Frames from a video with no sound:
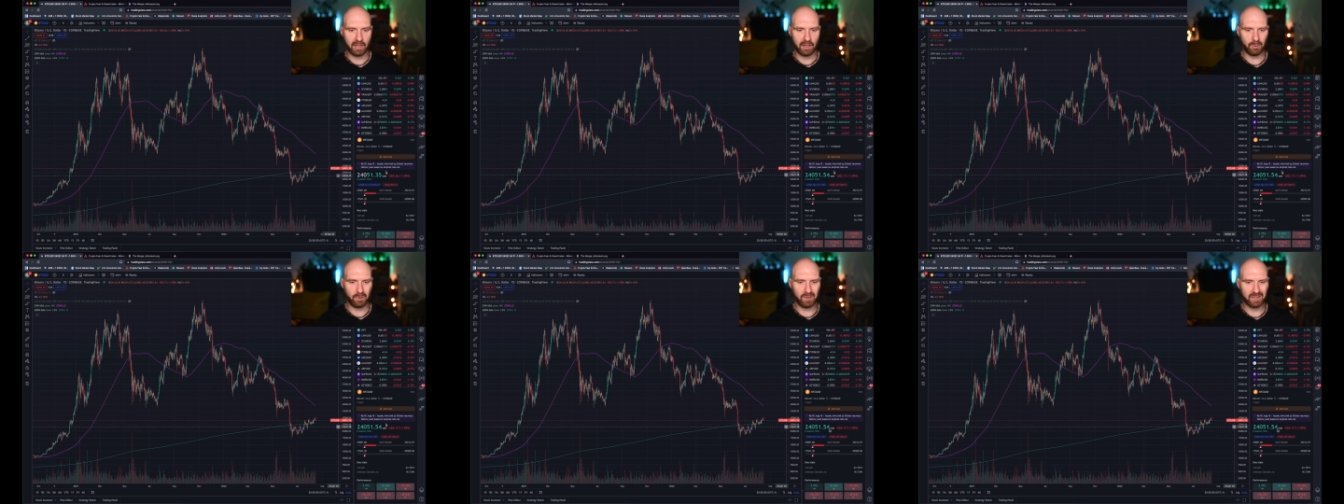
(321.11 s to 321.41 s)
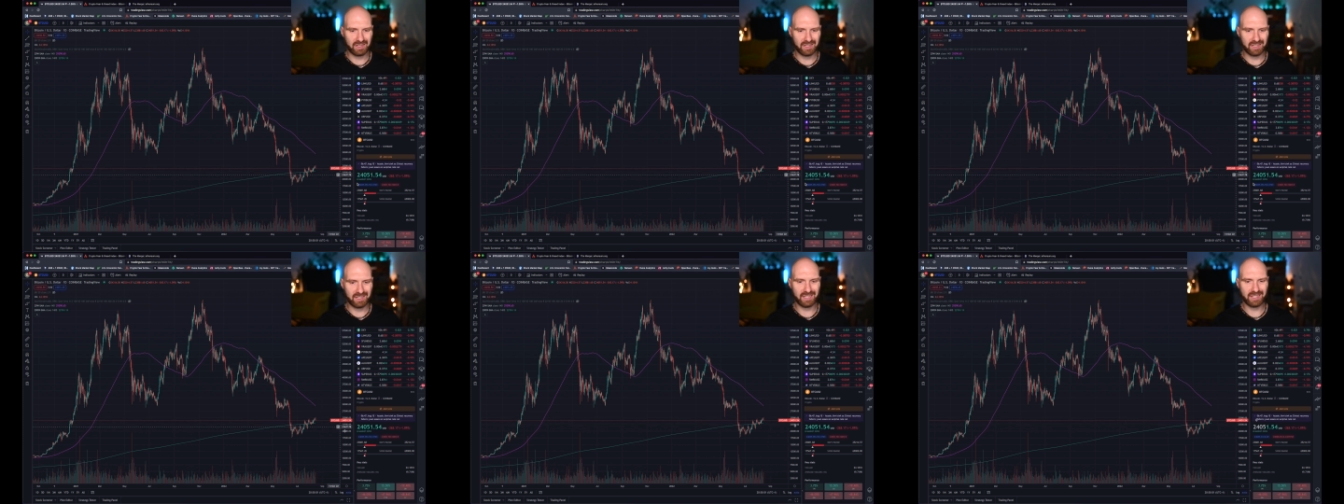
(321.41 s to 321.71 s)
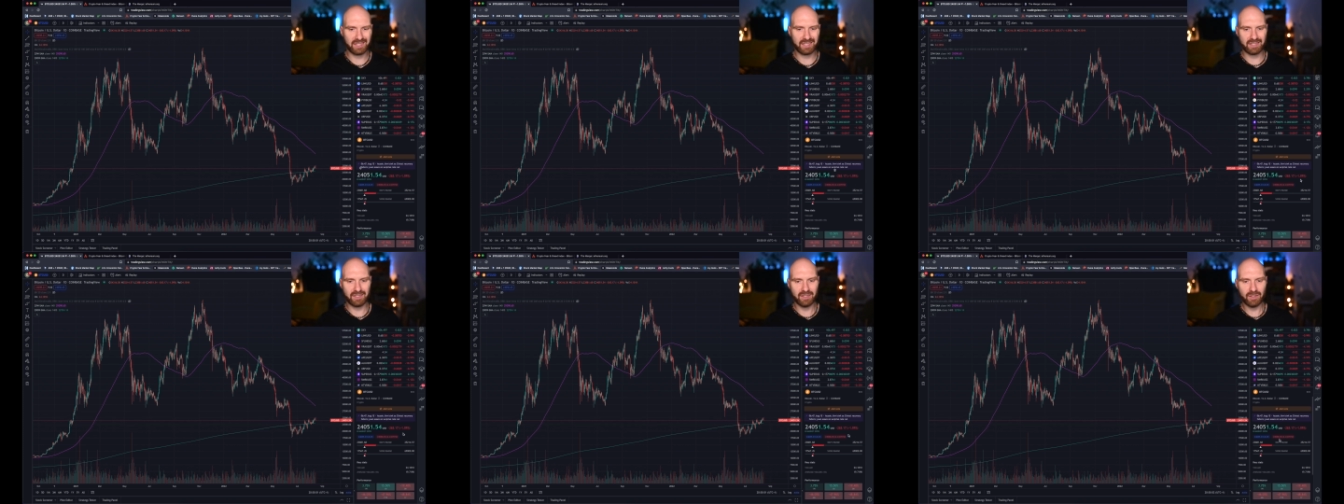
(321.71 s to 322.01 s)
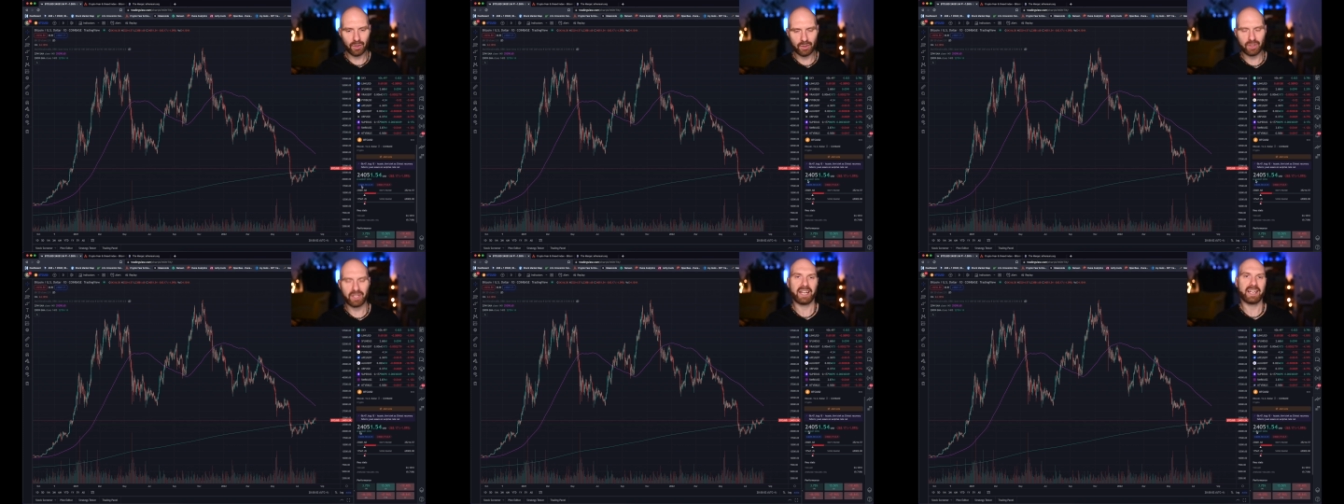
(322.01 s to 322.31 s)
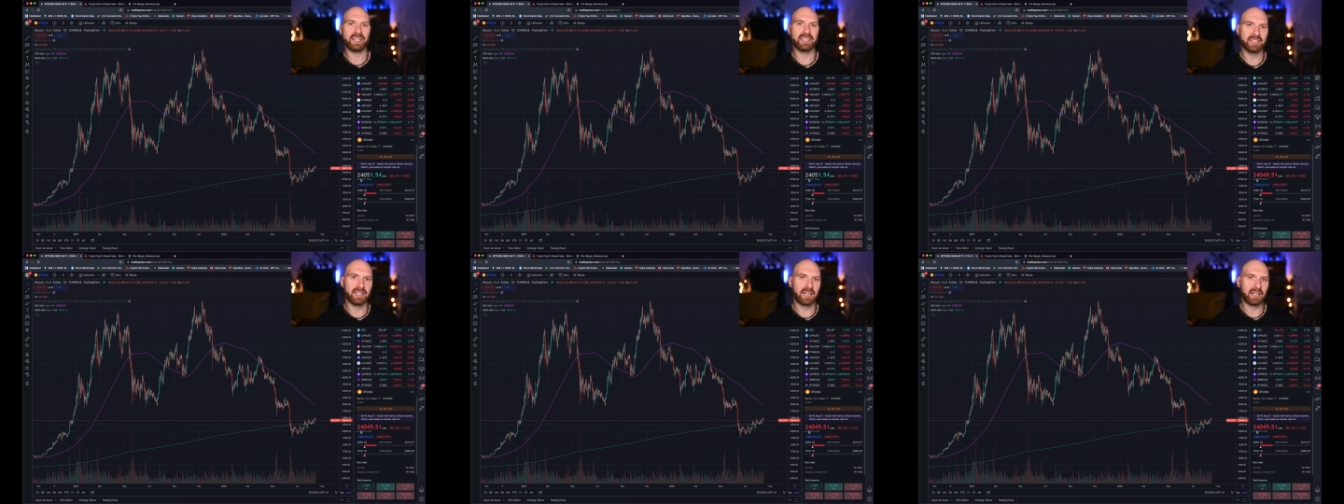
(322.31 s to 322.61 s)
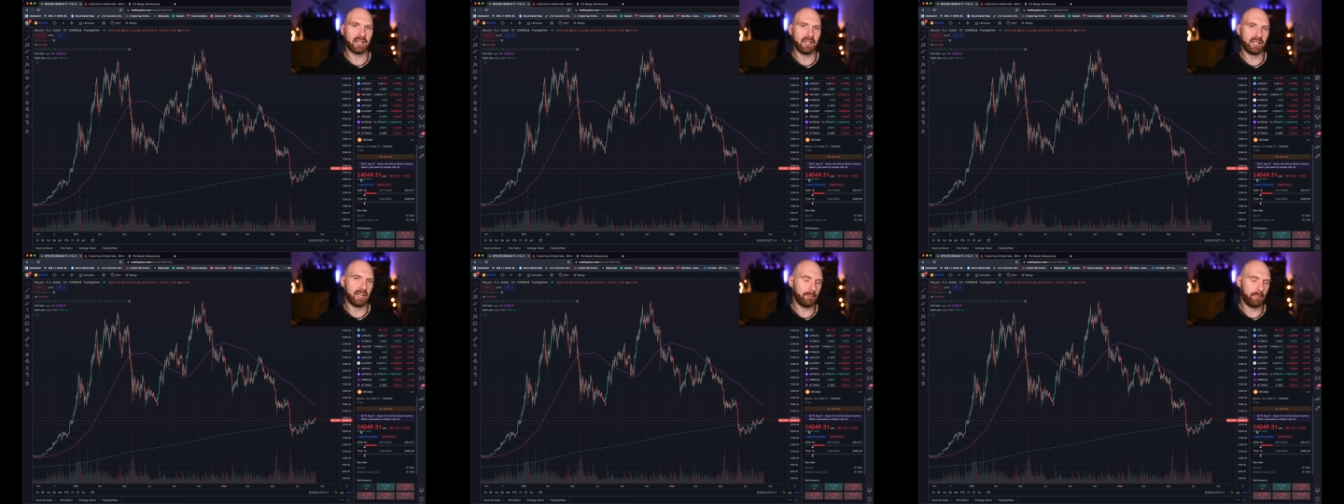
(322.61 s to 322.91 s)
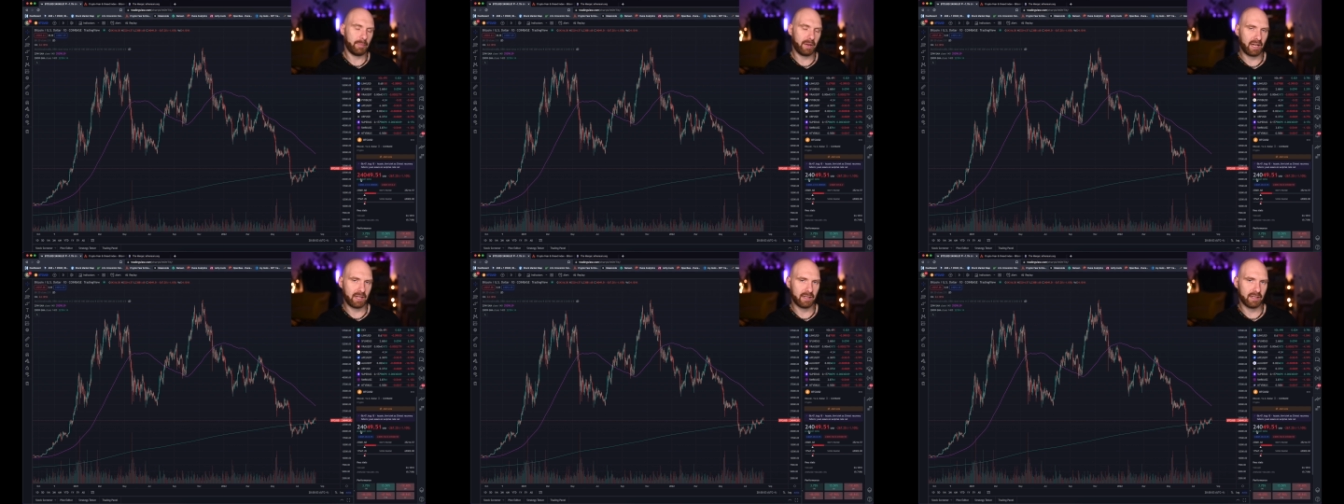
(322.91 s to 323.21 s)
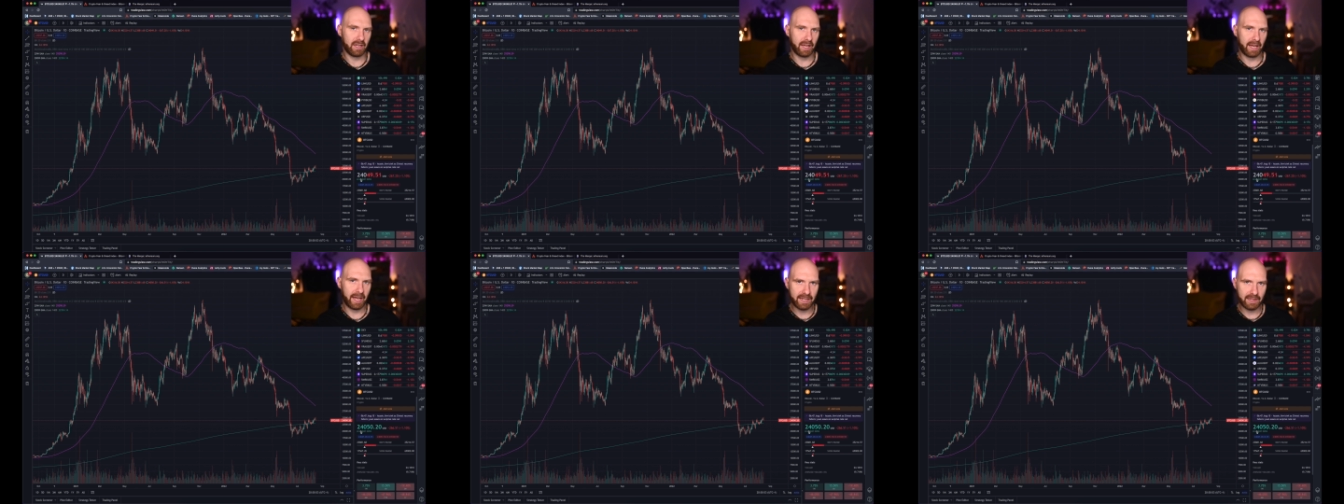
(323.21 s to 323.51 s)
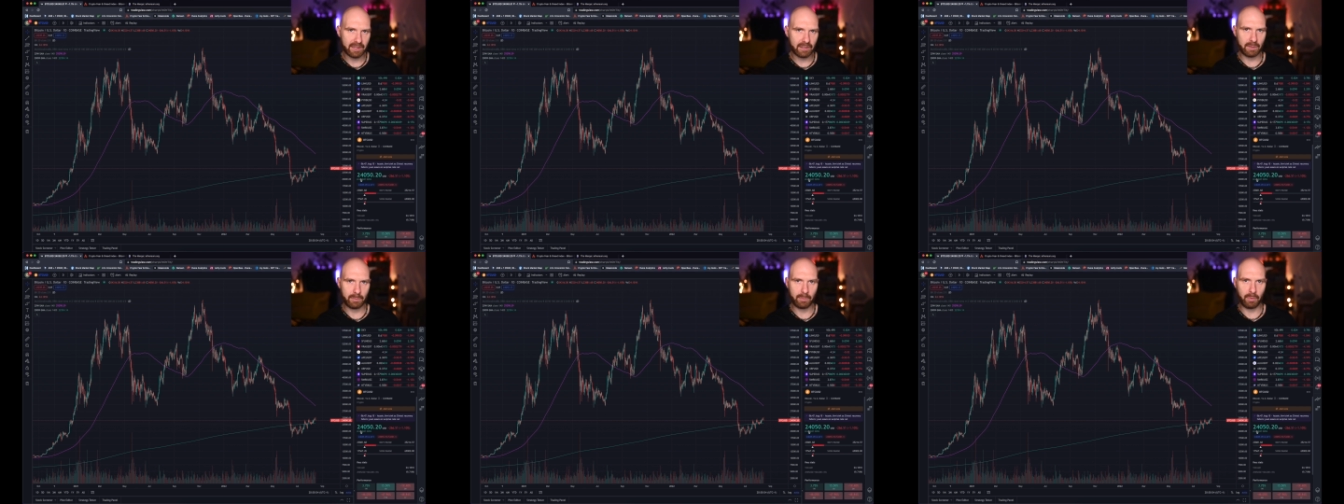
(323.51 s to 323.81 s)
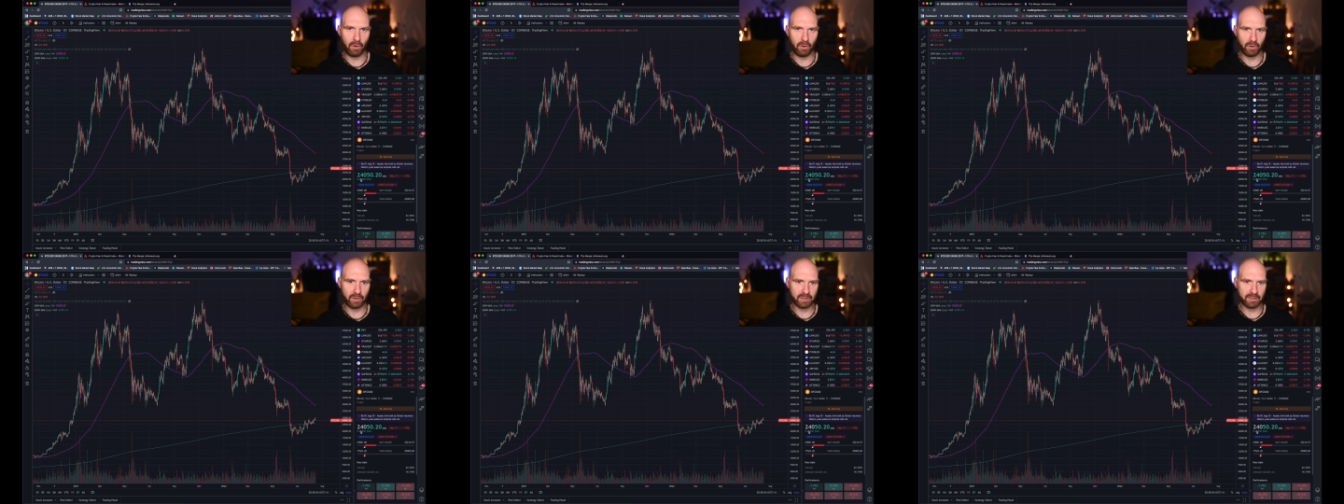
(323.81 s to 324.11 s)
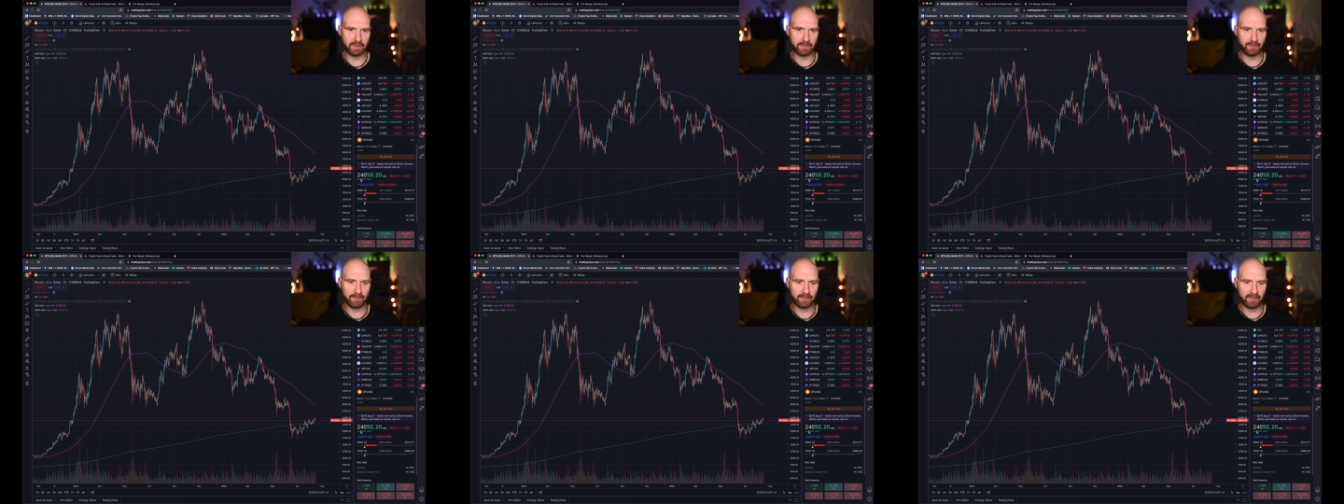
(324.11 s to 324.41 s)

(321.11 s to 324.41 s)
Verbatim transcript: well, this is not exactly a bad entry point.